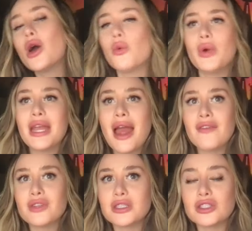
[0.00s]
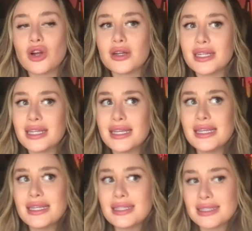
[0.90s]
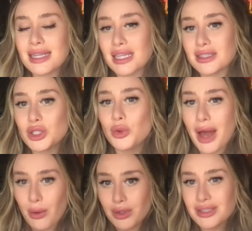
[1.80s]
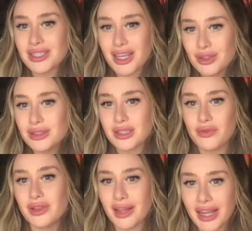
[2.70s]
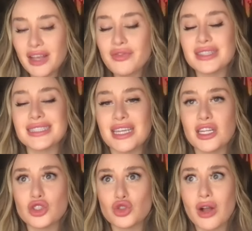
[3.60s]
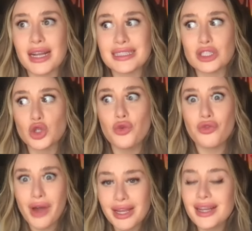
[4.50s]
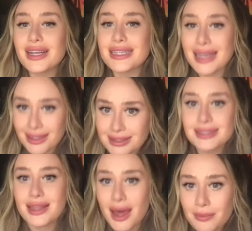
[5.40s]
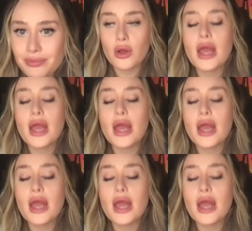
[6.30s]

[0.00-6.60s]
We have to start easing into our cycles of life instead of trying to fight against them.